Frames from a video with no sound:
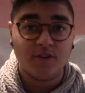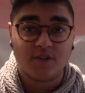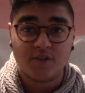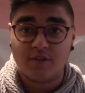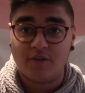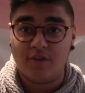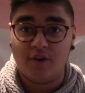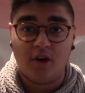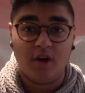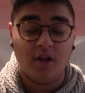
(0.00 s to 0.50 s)
First
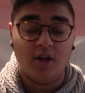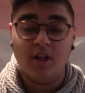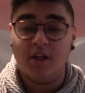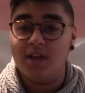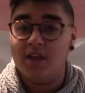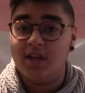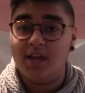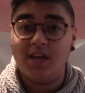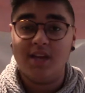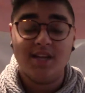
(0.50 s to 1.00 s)
of all,
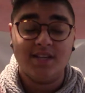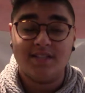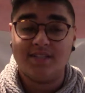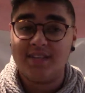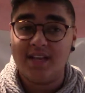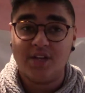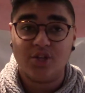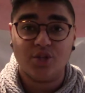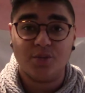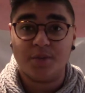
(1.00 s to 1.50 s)
it is
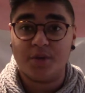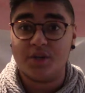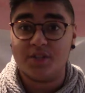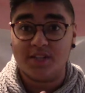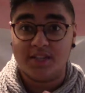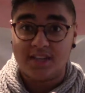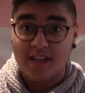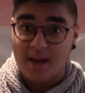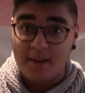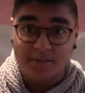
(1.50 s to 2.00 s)
dangerous because
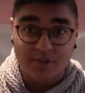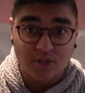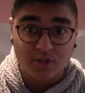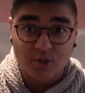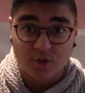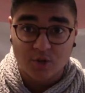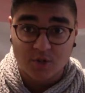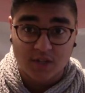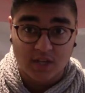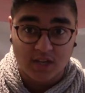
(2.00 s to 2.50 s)
it
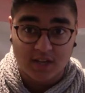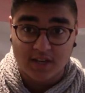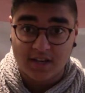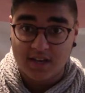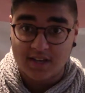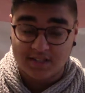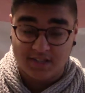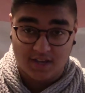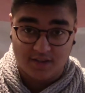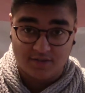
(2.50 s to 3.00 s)
damages your skin,
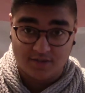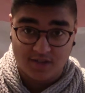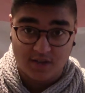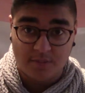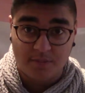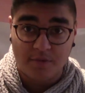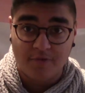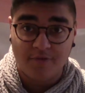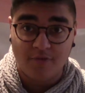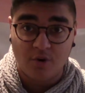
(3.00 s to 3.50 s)
as I've
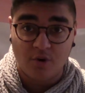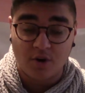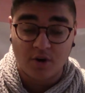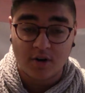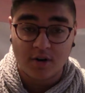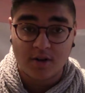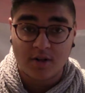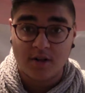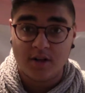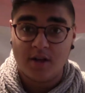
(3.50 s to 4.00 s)
said before,